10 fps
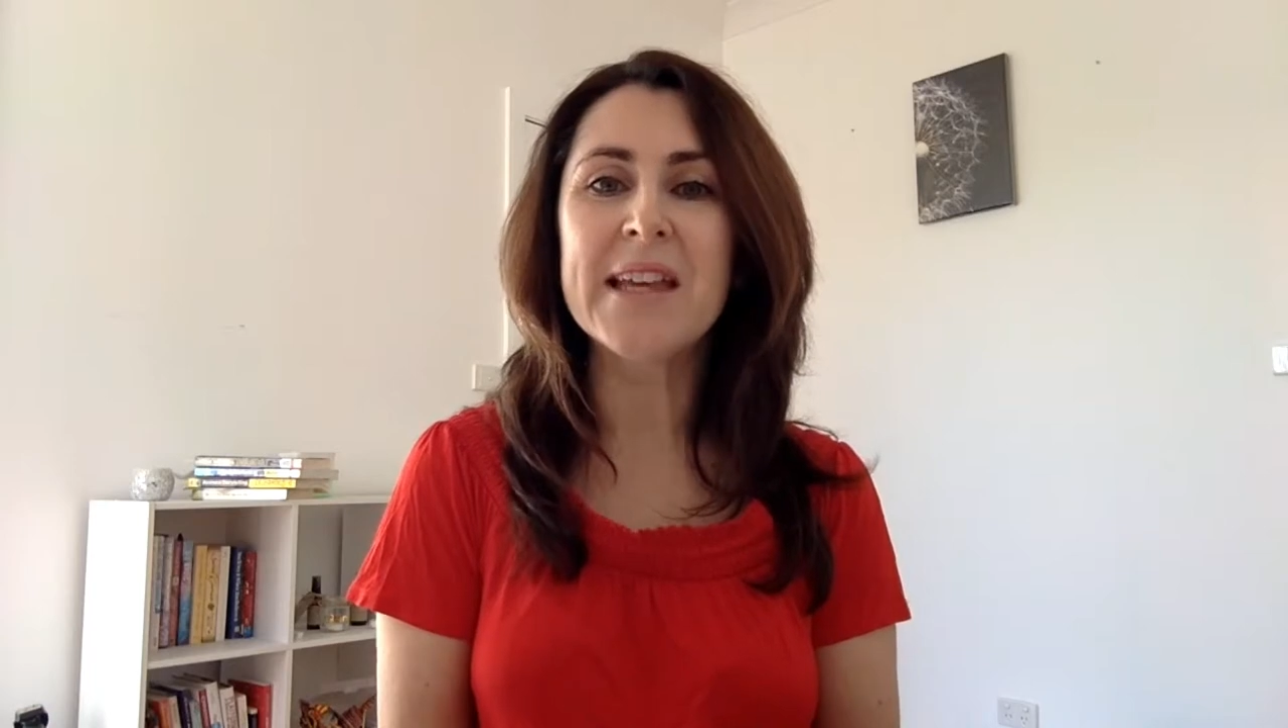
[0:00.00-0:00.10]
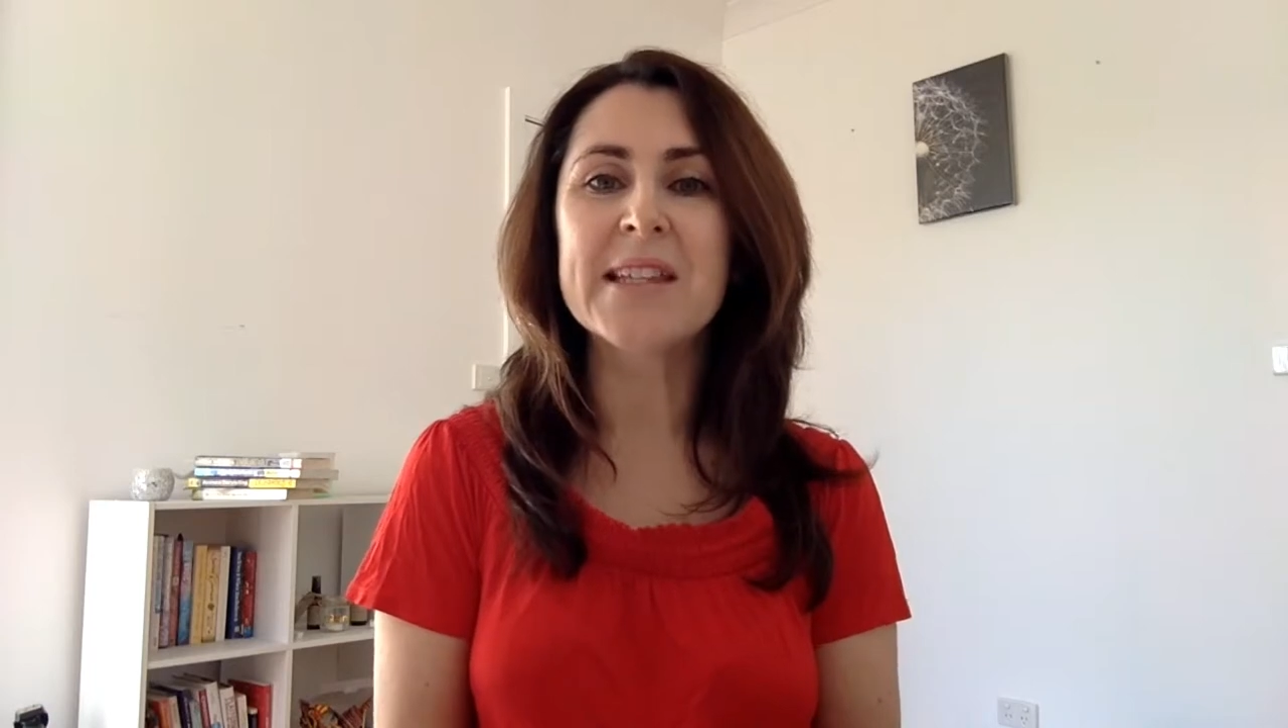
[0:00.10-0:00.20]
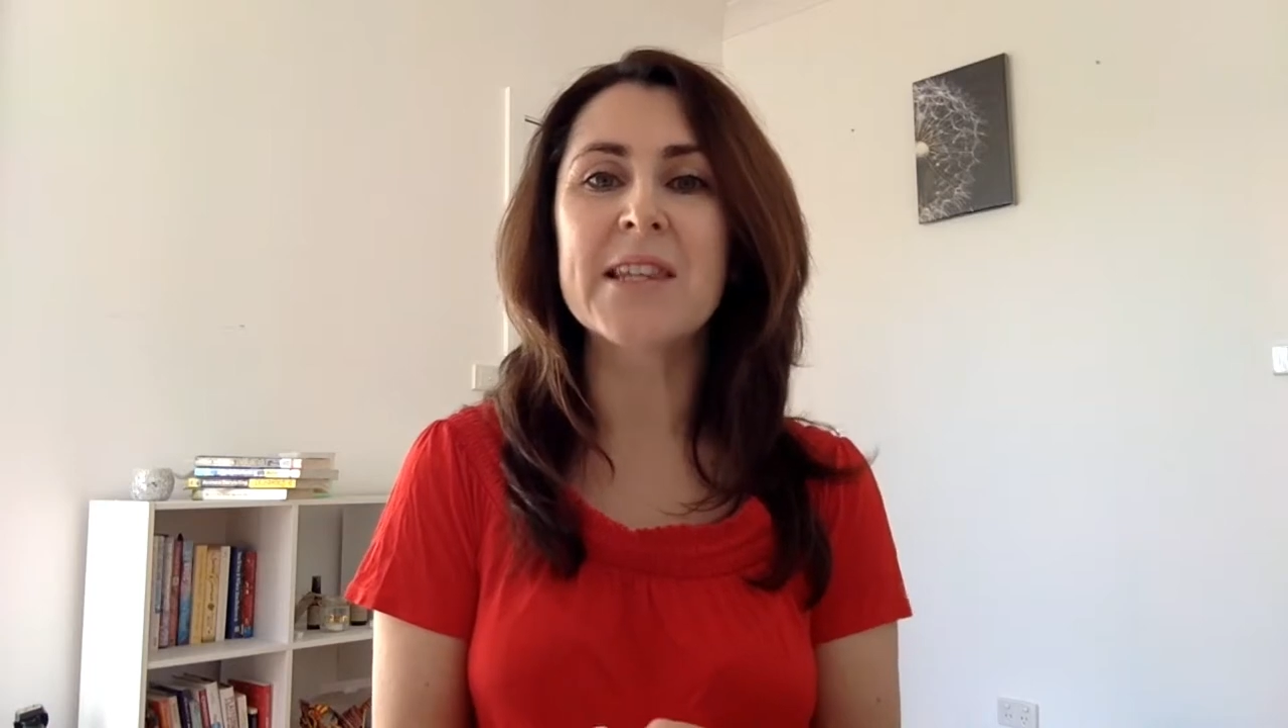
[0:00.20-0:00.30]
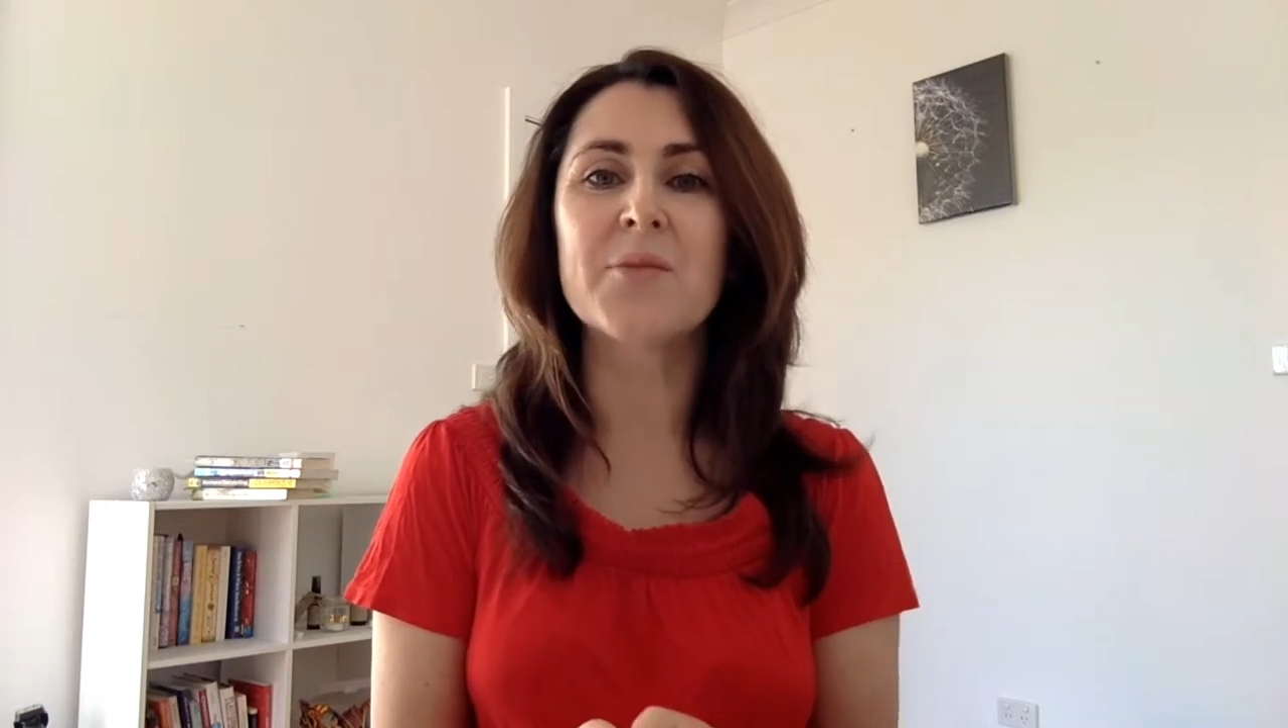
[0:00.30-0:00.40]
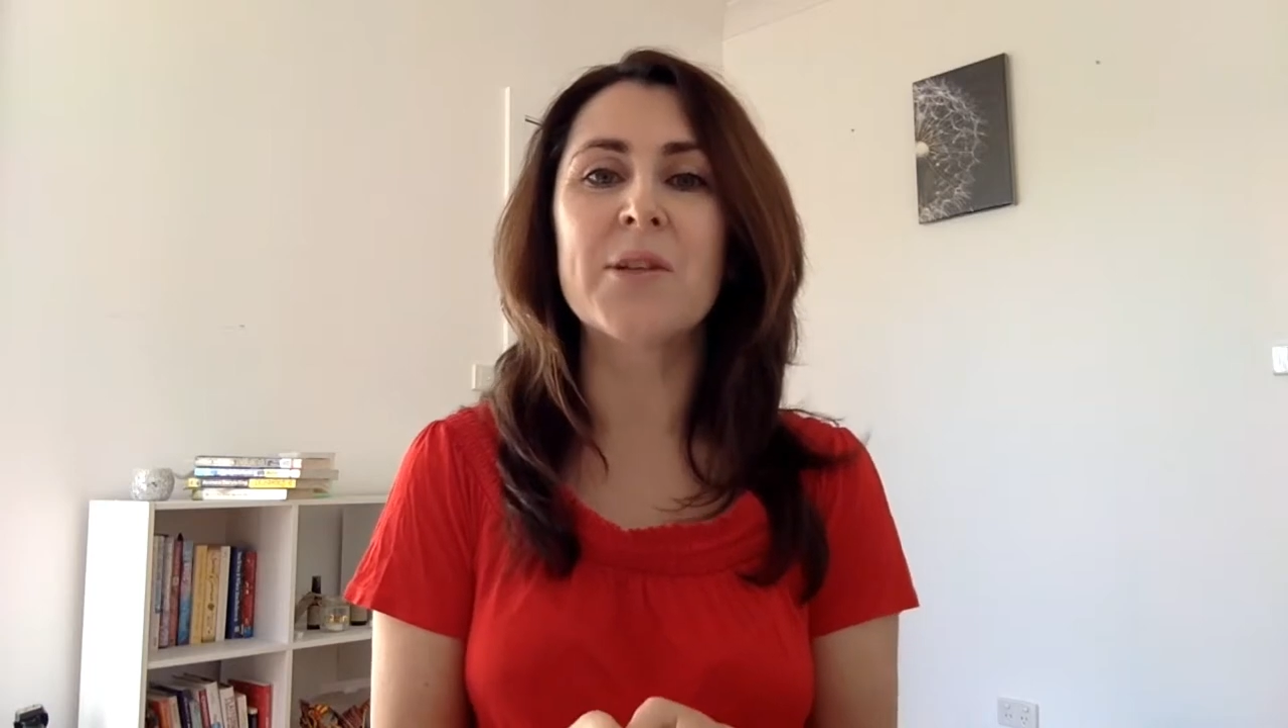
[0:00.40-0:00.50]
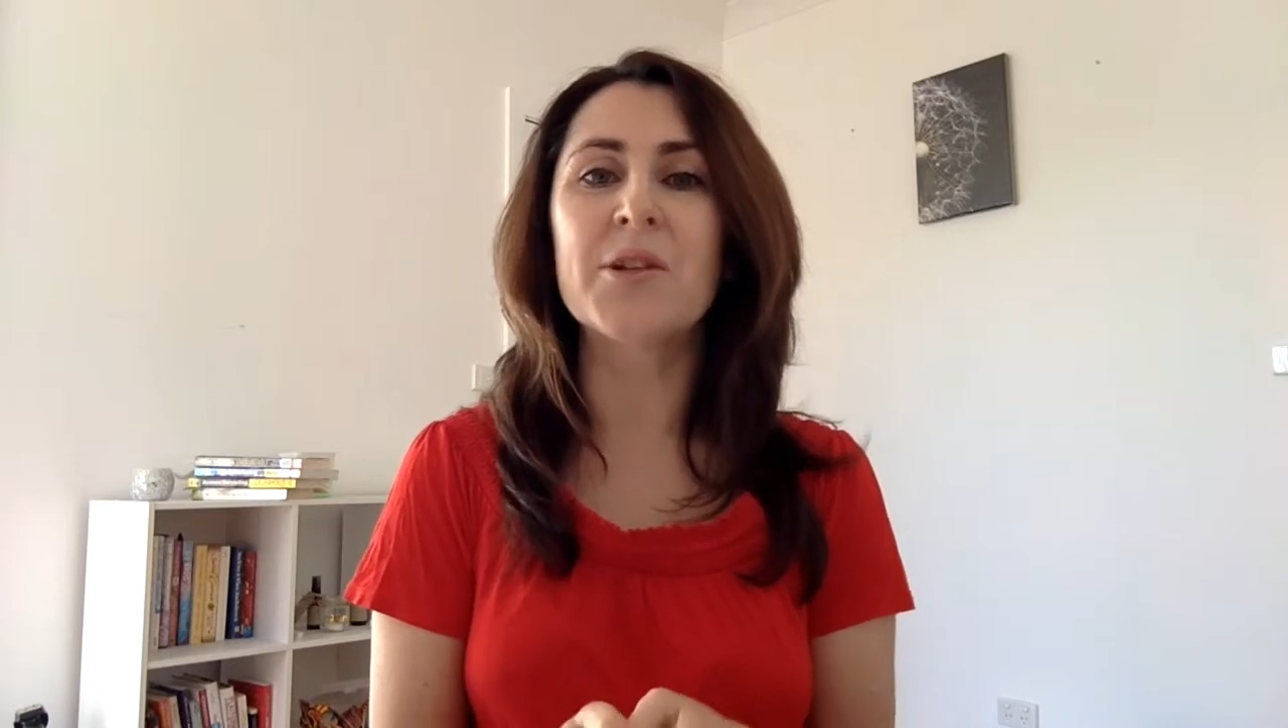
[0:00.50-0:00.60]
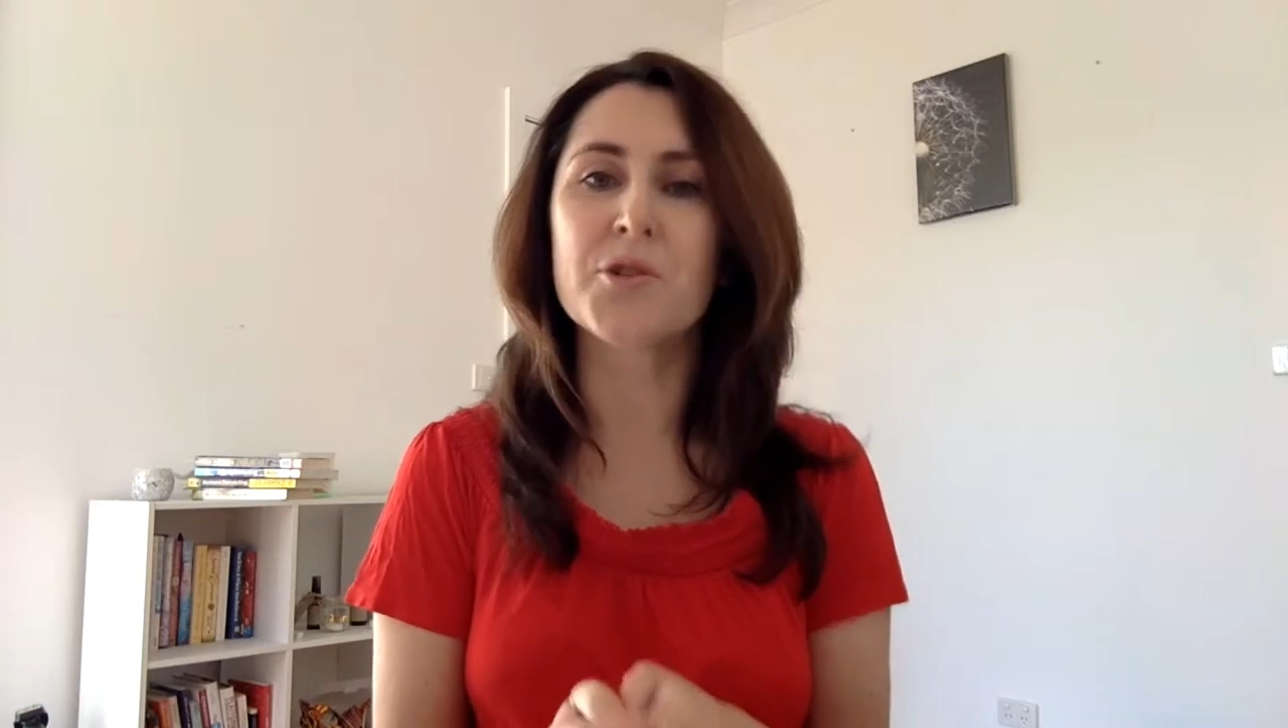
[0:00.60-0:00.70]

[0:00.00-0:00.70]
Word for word: so that we're not